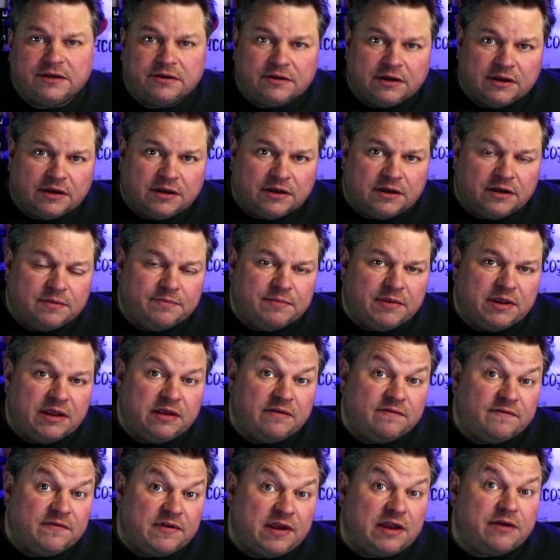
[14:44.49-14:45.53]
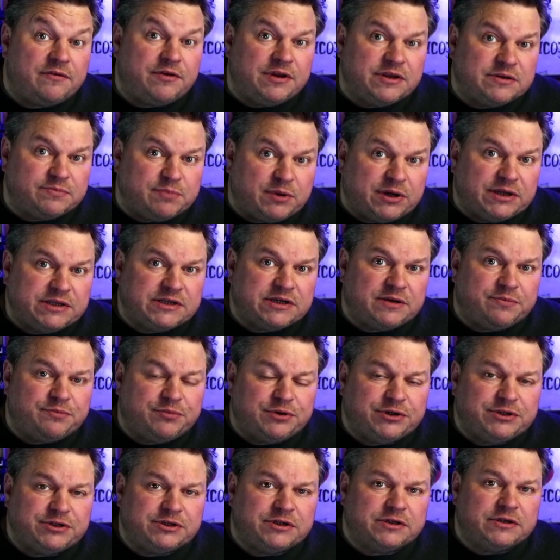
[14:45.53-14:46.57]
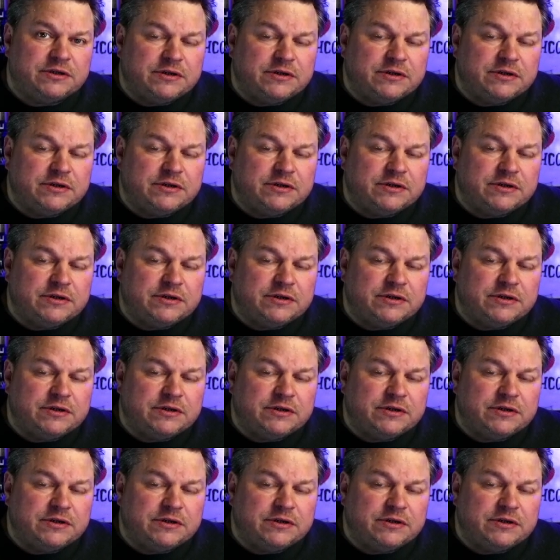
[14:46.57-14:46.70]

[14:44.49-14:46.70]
It varies by temperature.